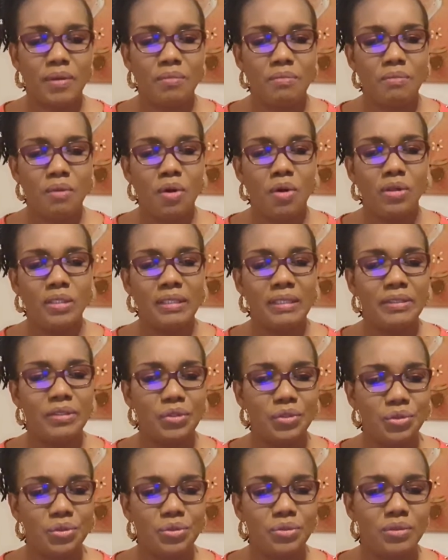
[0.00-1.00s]
more than
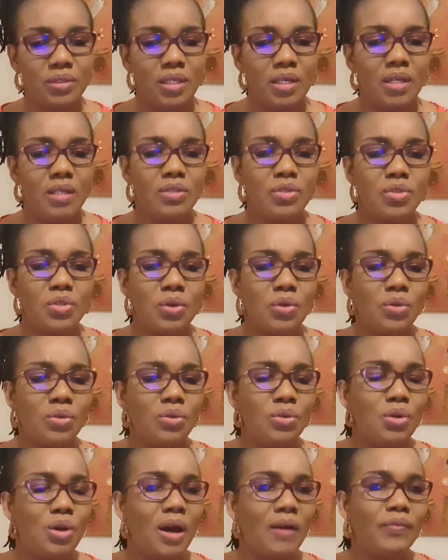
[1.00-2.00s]
you, so
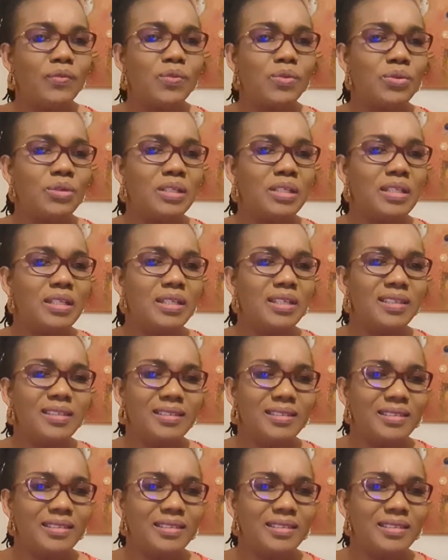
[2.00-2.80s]
you have to really